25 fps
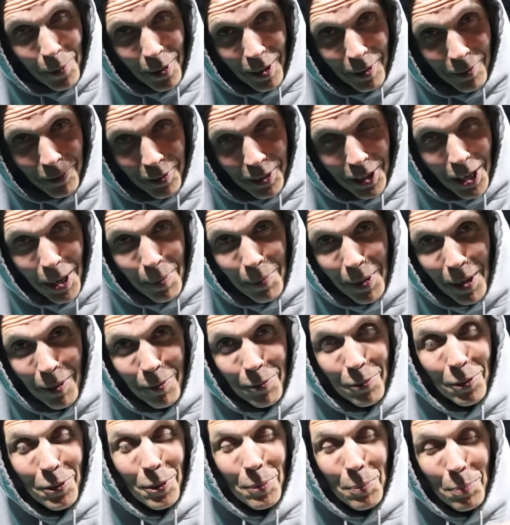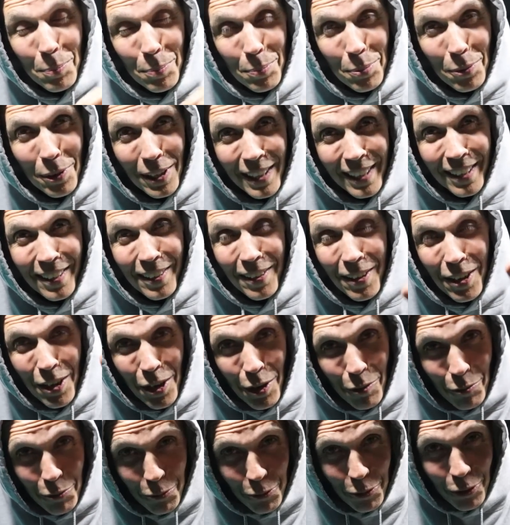We have come up for the brilliant
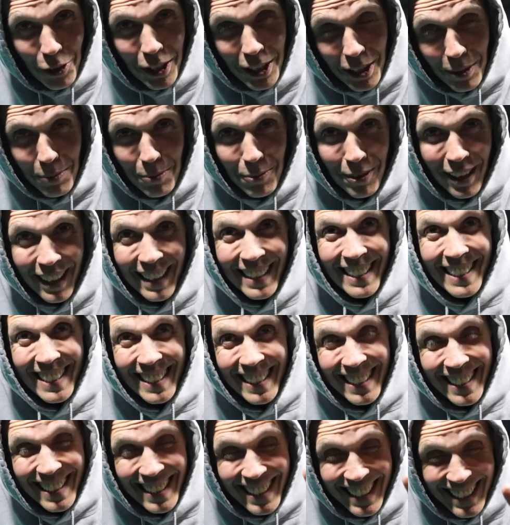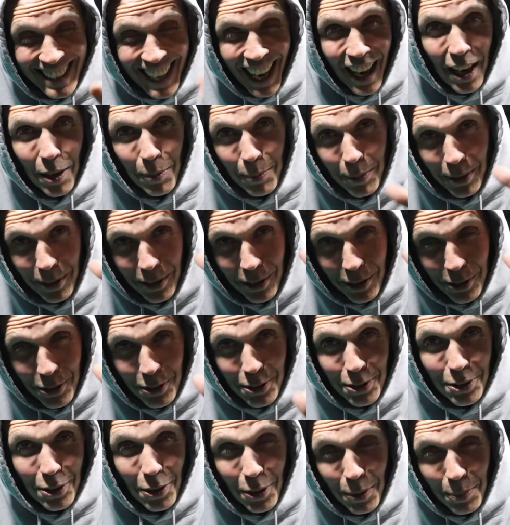Freedom Racing Salomon
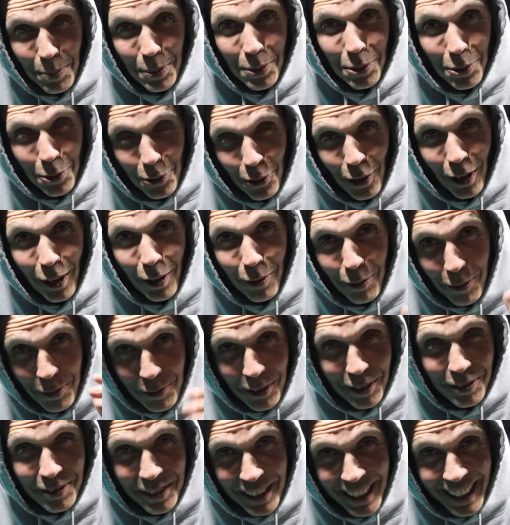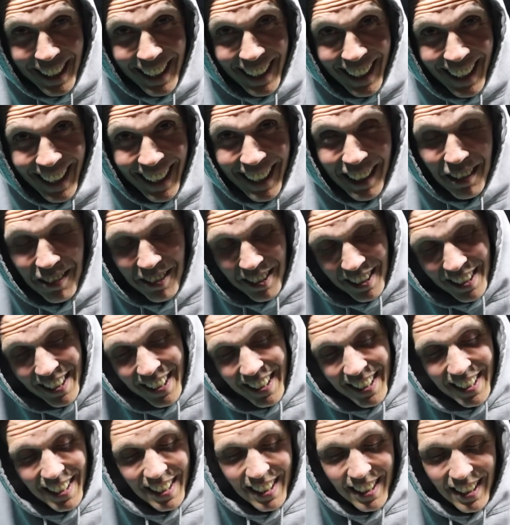Serpent Trail 50k
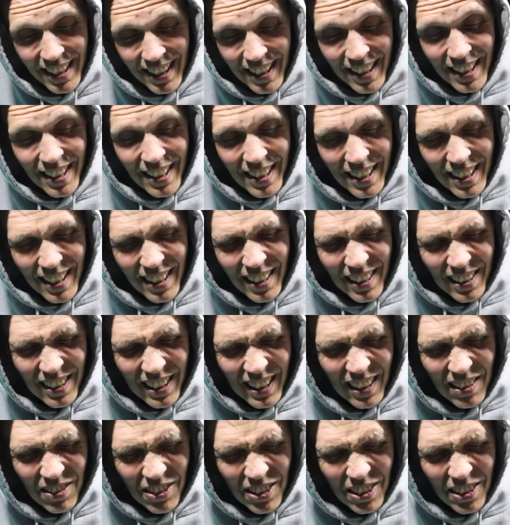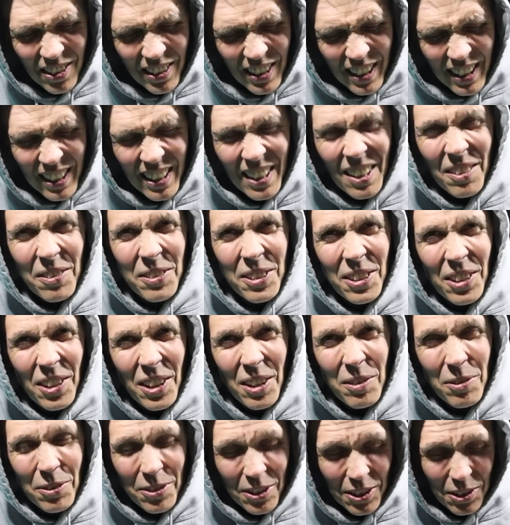But I think I've got enough
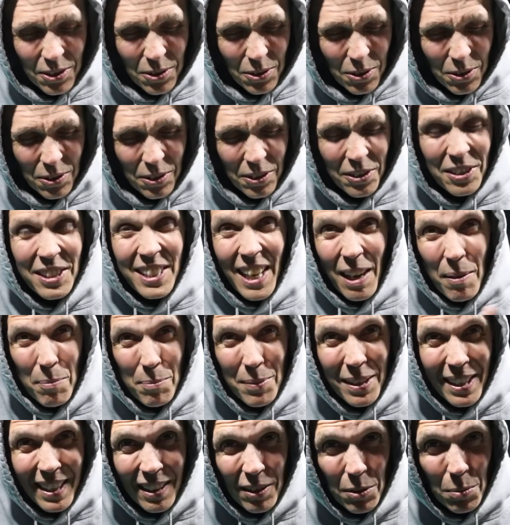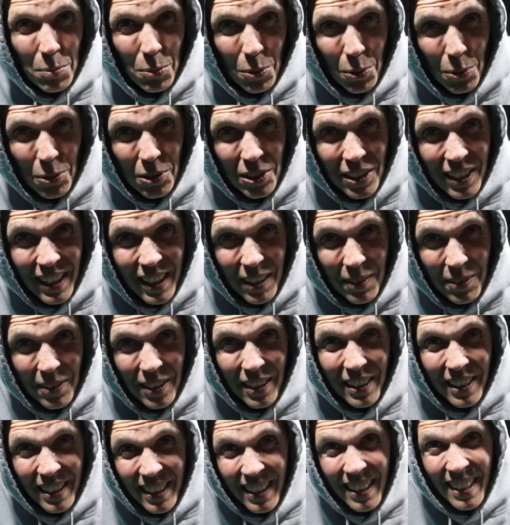time for sort of 10 minutes more sleep
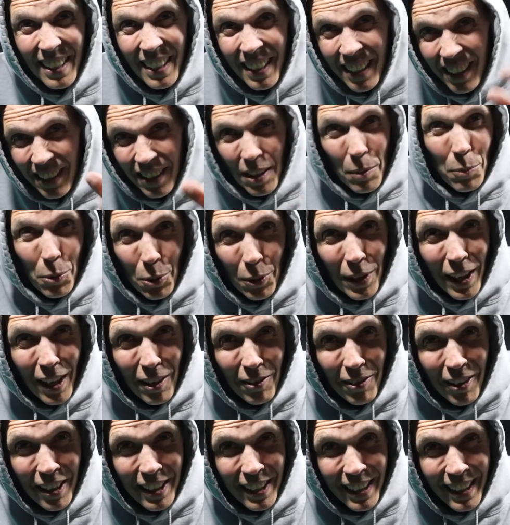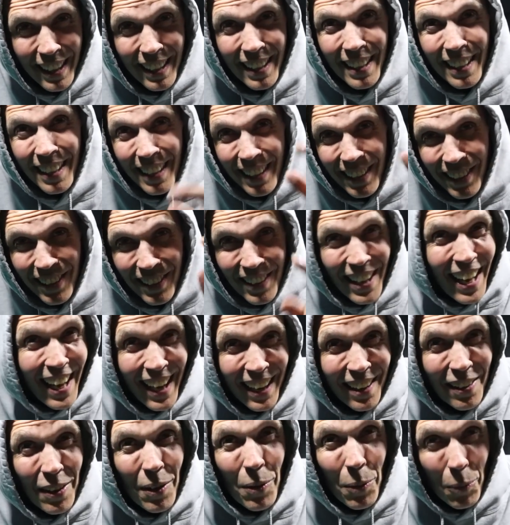and then we'll get ready and
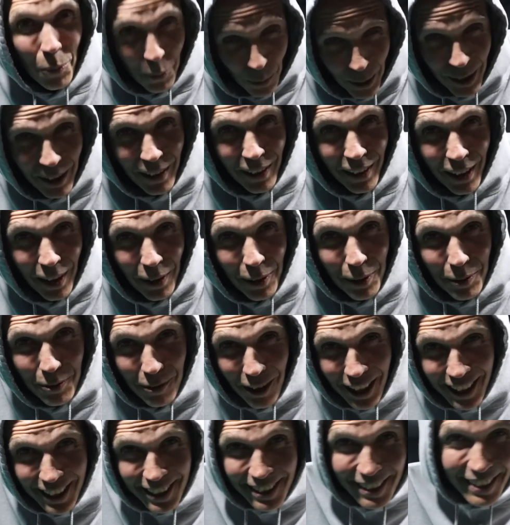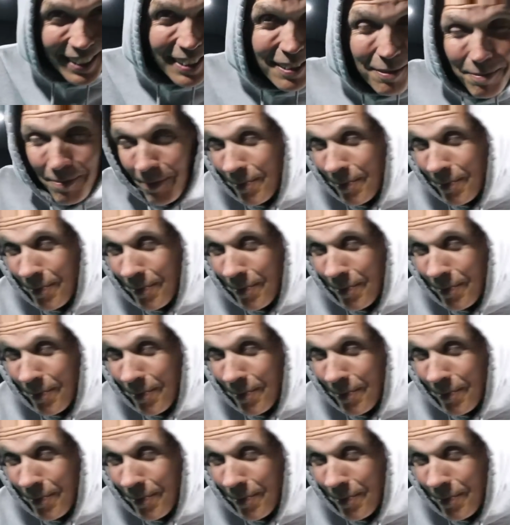then we are going racing.